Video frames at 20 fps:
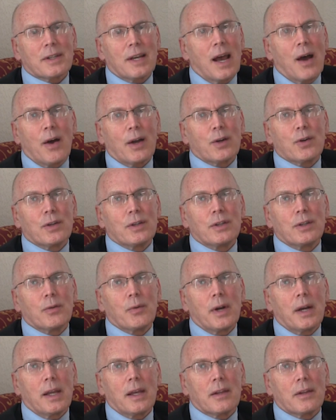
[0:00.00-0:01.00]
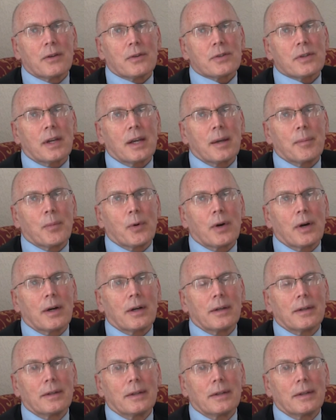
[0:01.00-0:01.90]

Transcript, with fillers: And now I couldn't do any of those anymore.